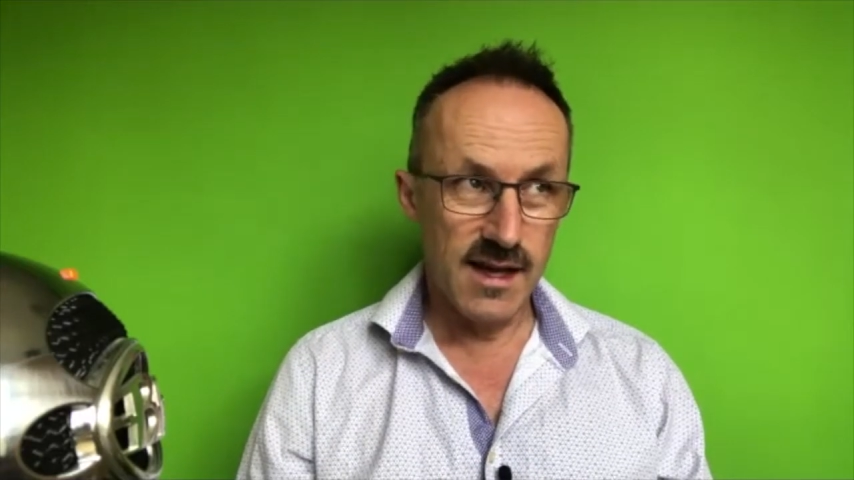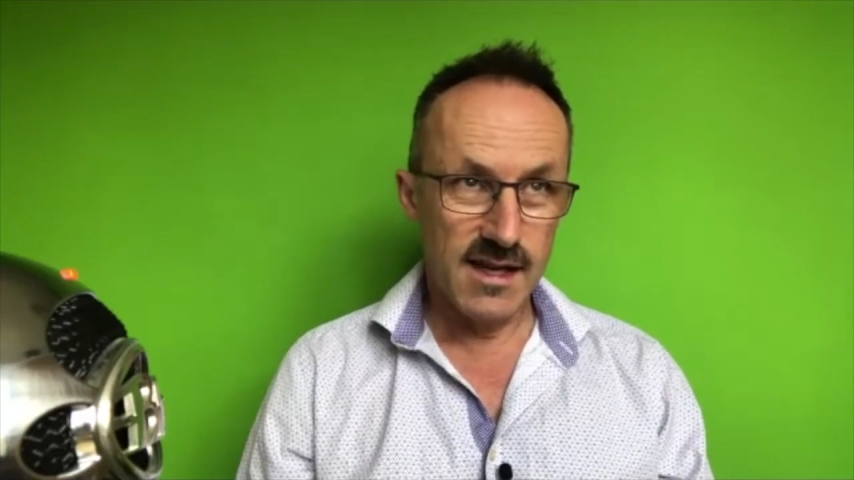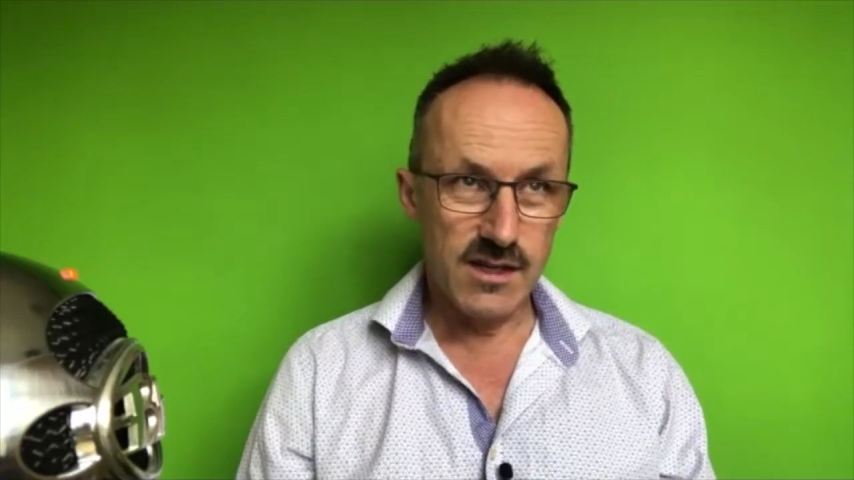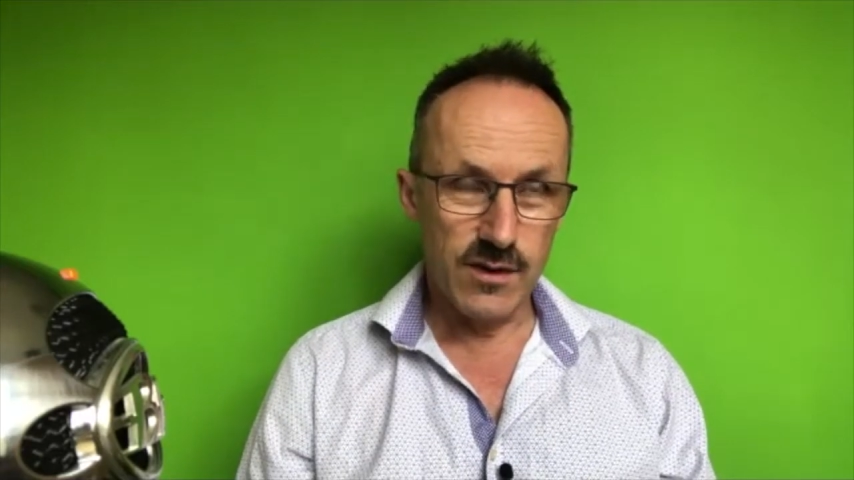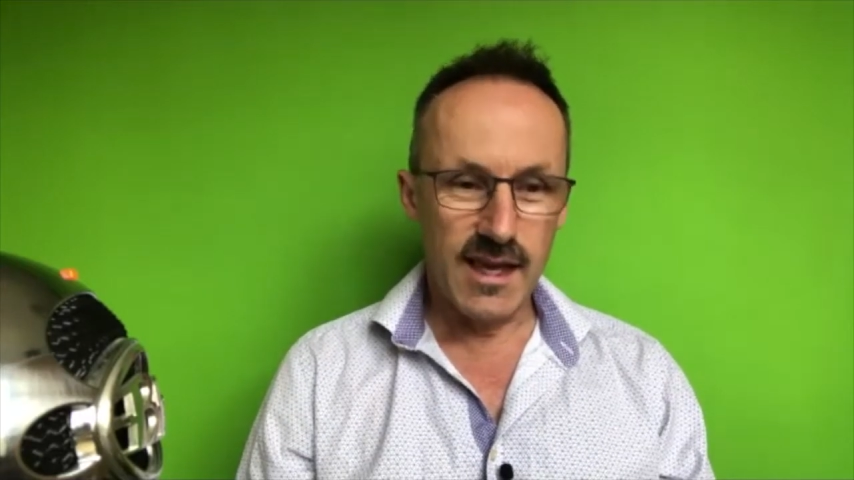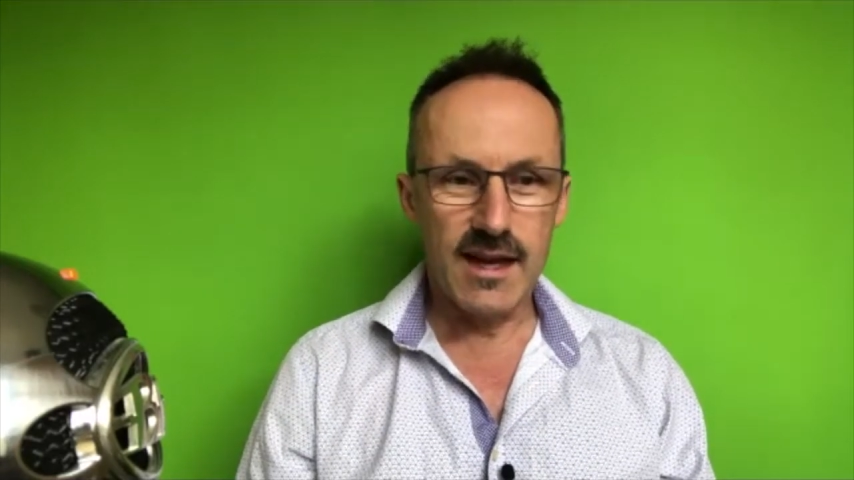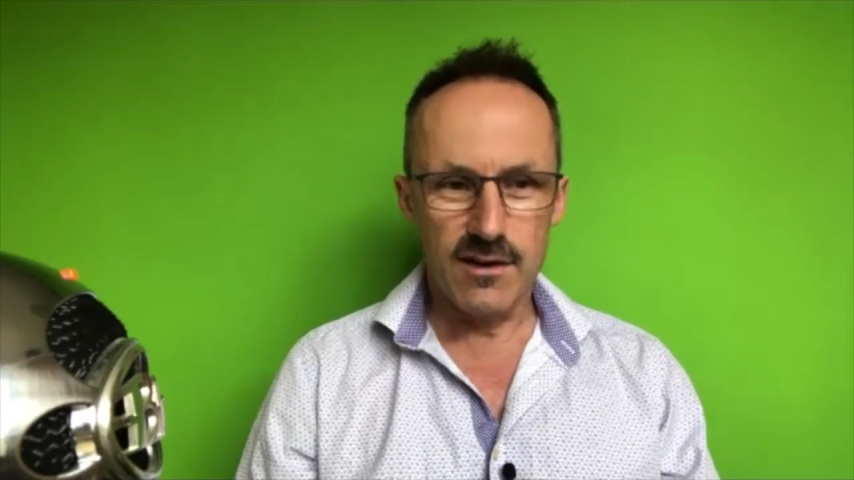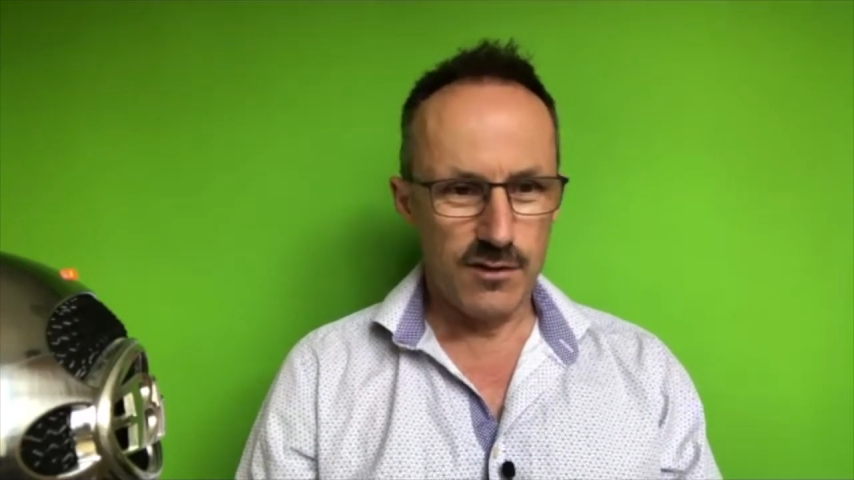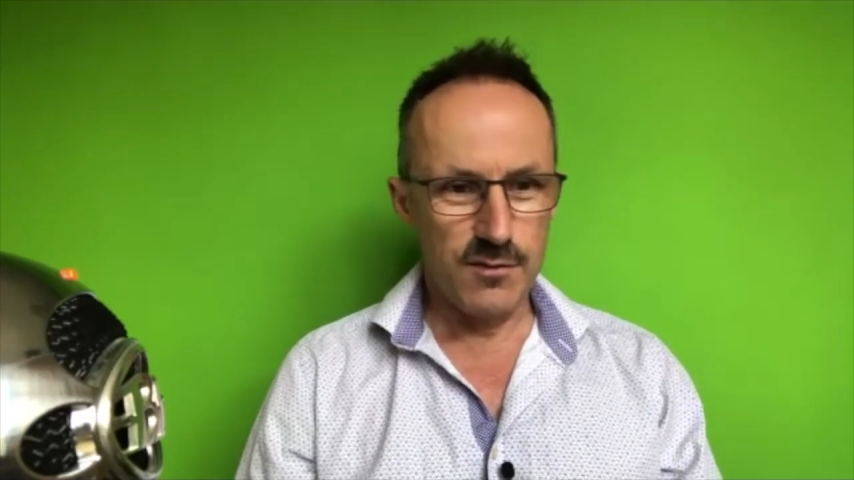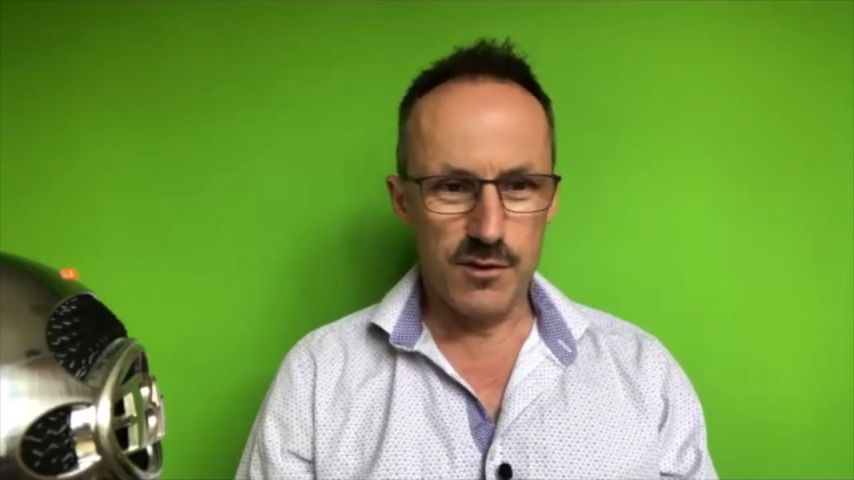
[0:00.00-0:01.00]
So
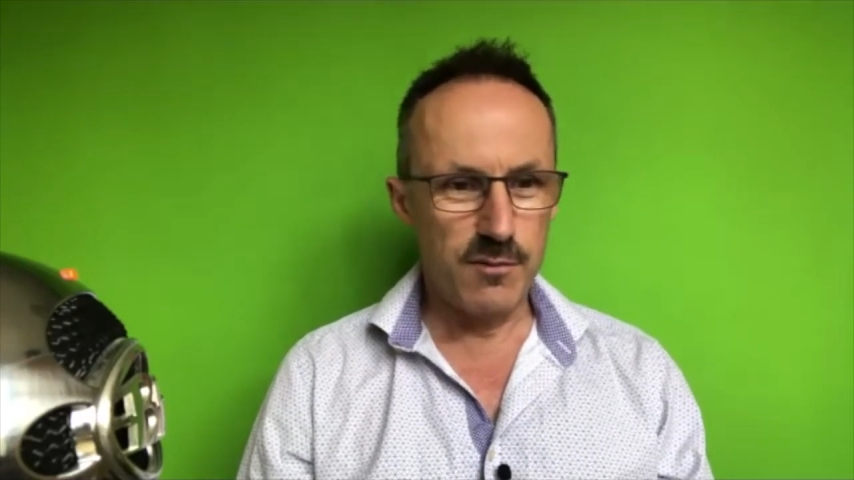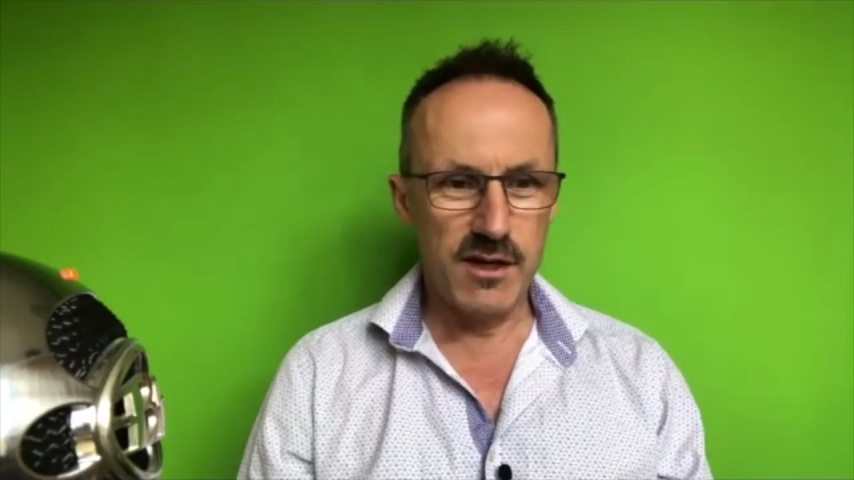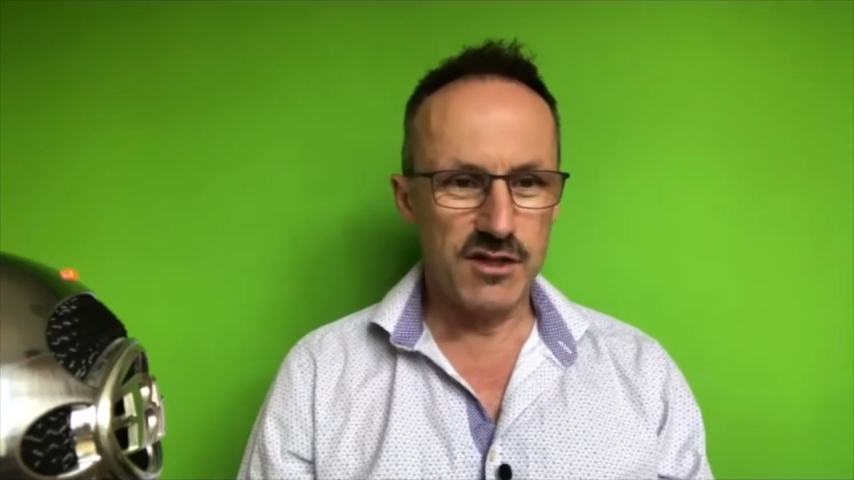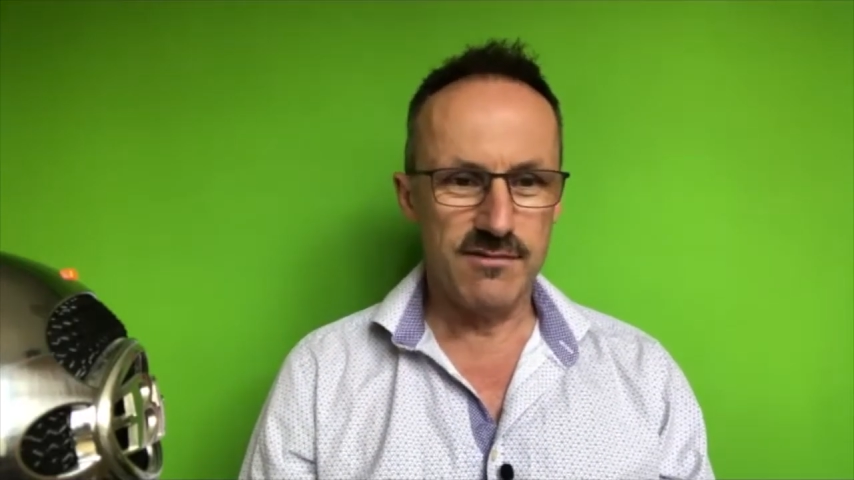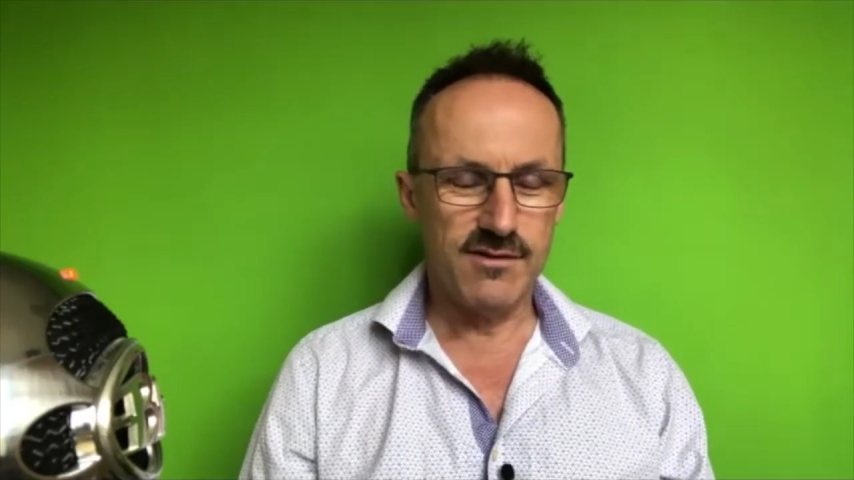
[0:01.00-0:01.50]
again, you mentioned